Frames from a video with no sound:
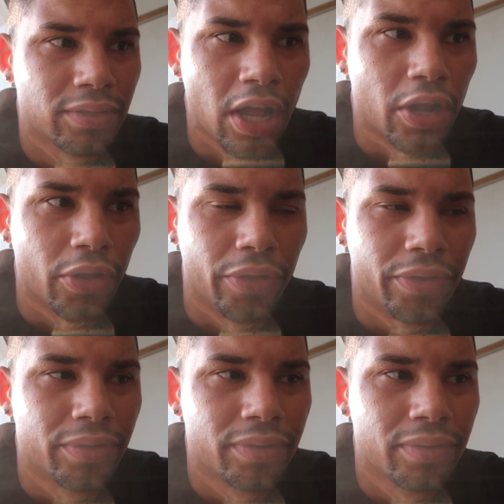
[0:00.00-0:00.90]
it's not
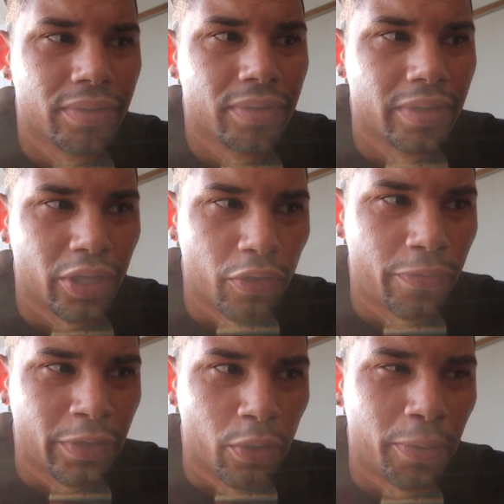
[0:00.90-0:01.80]
good. You,
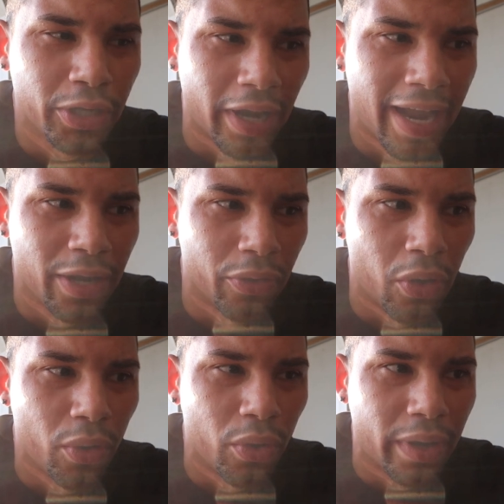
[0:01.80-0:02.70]
you put your hand on
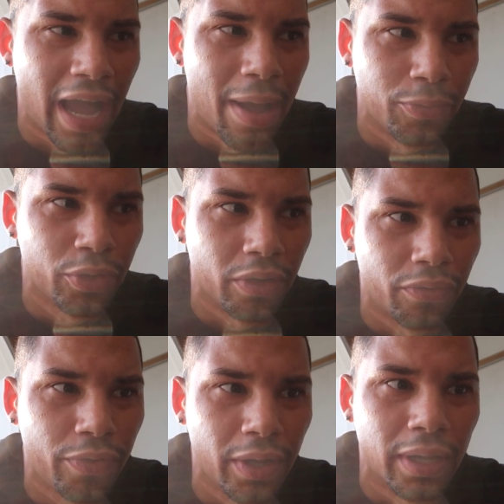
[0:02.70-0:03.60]
the oil cap and you can
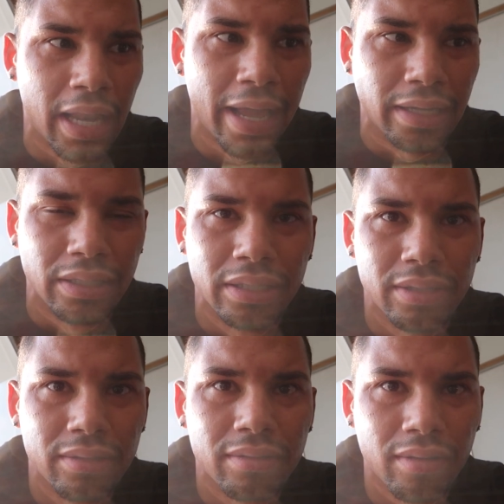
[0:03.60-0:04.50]
feel it, like,
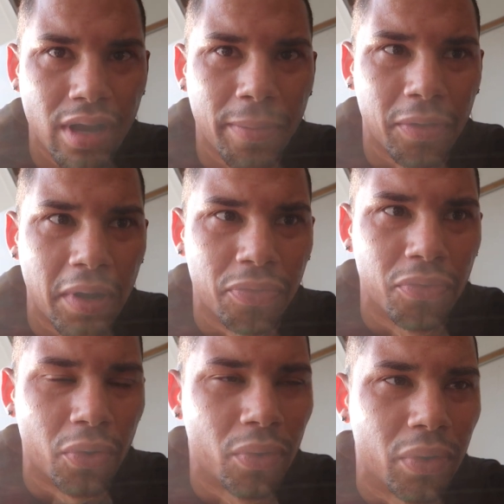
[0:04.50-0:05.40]
coming right
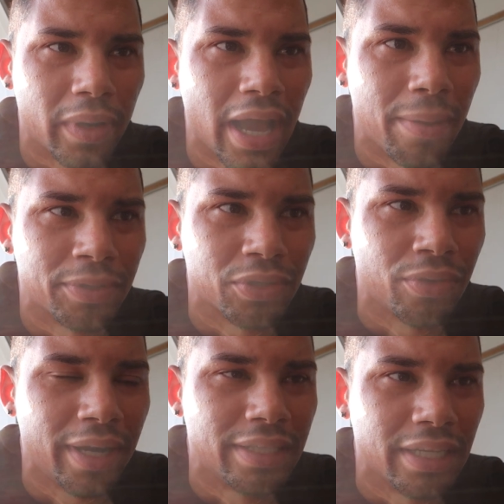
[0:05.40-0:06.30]
through the oil cap. It's
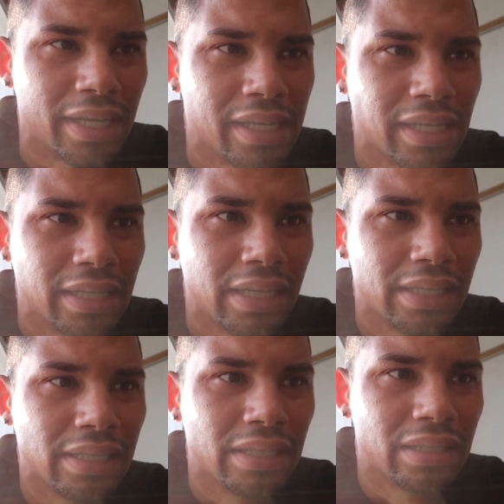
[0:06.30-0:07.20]
crazy.
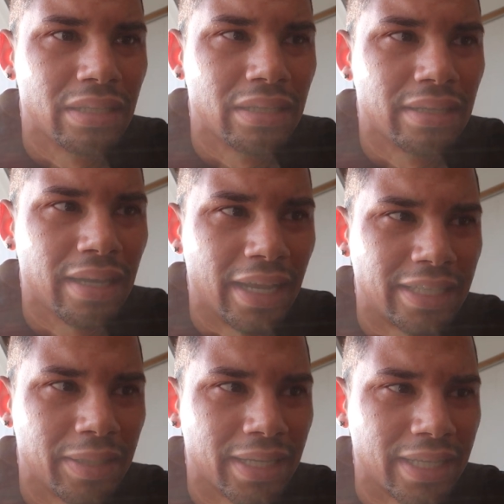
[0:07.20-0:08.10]
It kind
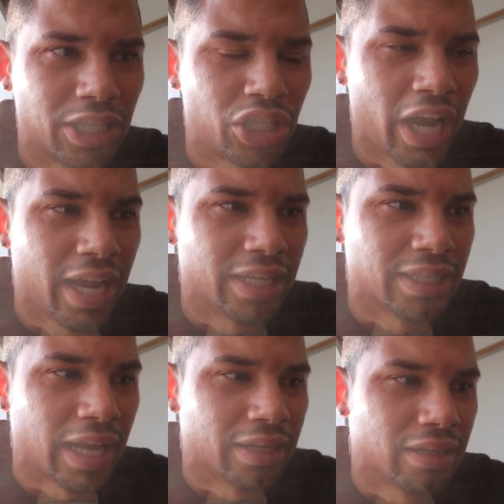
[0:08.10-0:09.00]
of seems like the chain
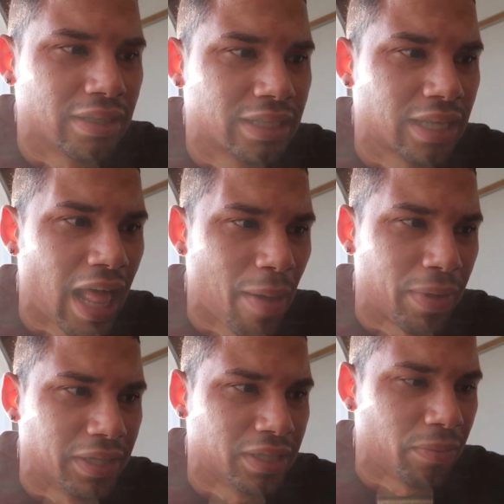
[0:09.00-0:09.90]
is, like,
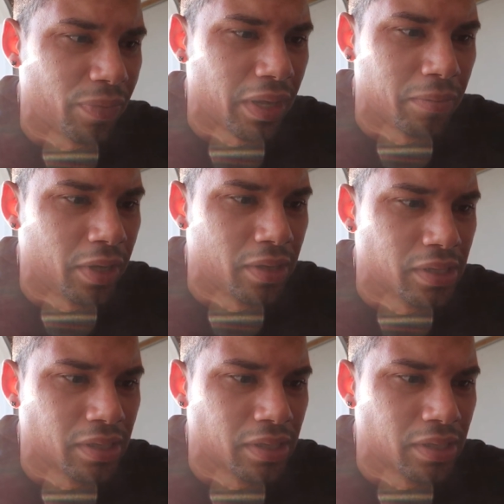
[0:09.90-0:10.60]
slapping something, but